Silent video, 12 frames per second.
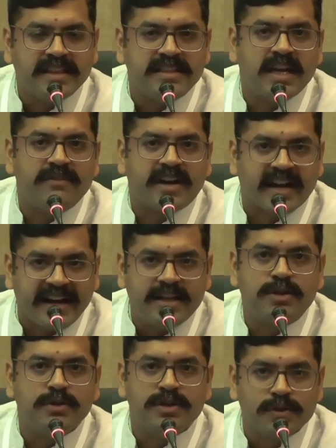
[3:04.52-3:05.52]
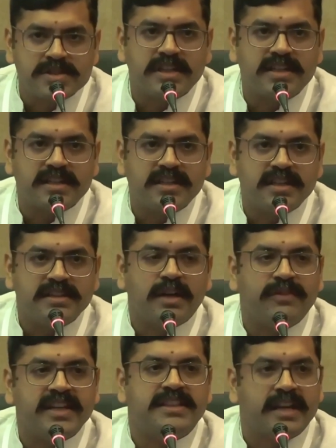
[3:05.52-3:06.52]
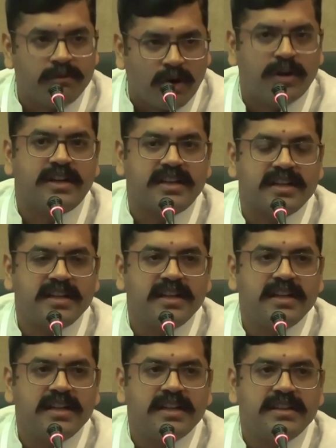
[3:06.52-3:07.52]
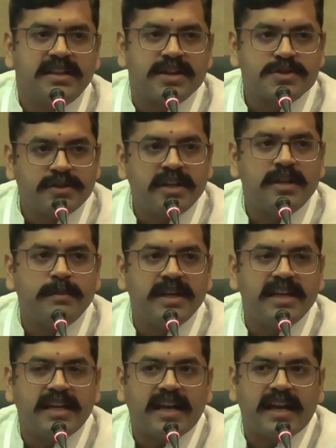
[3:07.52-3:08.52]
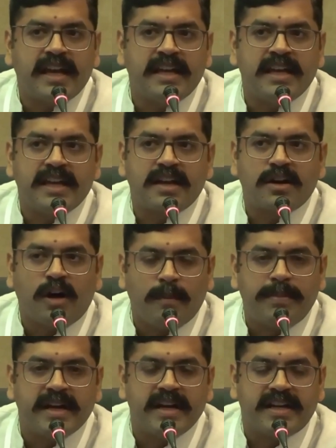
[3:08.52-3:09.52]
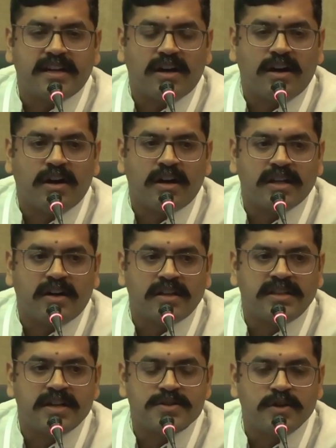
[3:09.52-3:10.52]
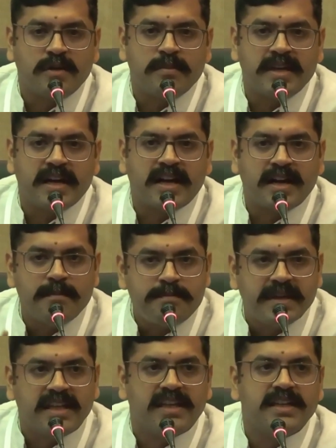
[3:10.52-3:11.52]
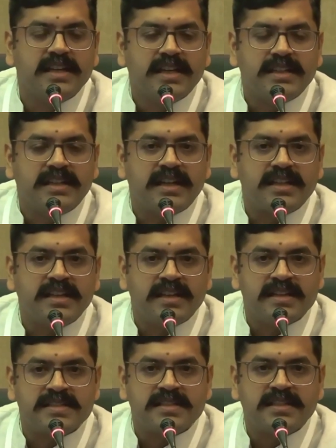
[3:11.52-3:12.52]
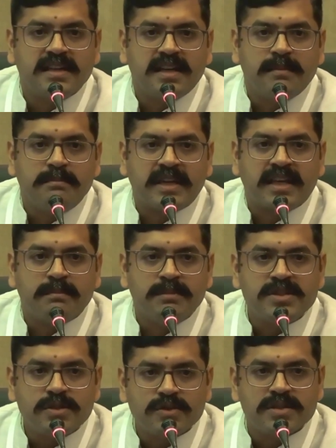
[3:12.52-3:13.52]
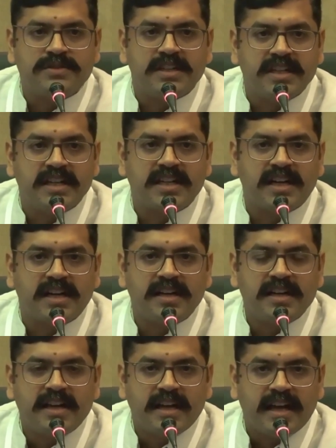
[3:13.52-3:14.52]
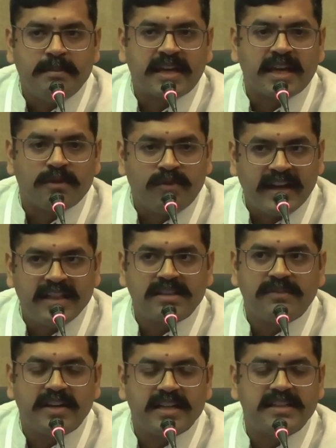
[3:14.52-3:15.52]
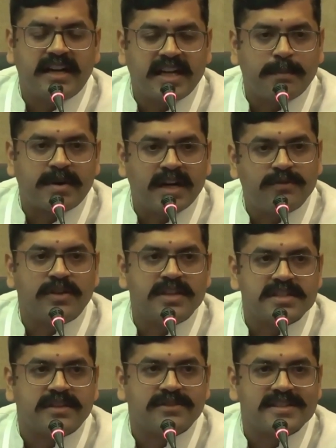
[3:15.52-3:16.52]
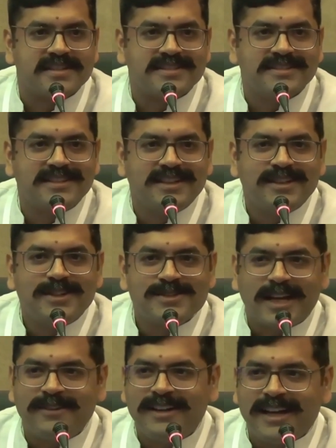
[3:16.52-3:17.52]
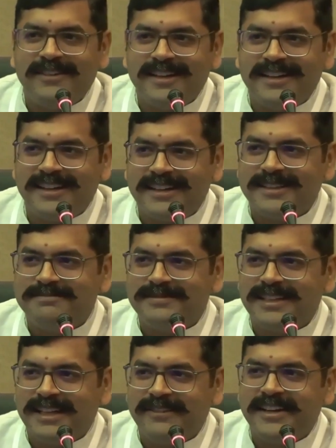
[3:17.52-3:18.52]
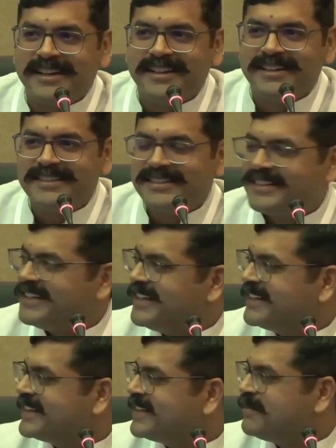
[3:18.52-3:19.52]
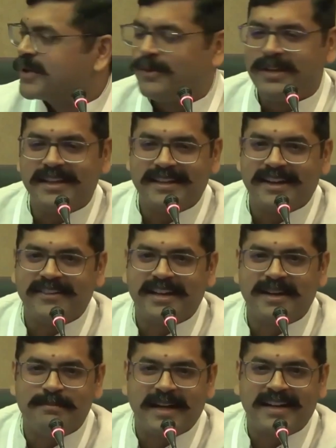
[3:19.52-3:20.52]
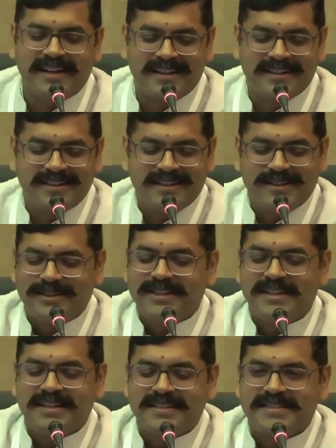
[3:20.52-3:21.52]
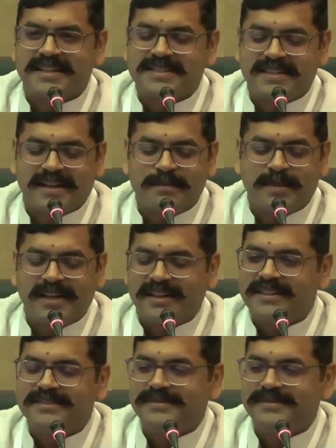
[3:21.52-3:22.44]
and they have a right to use it the way they want. There shouldn't be any corporate or there shouldn't be a company that is making misuse of the data and making wealth where they are deprived for the services. So I will leave it here, and probably I will come back later on the second part.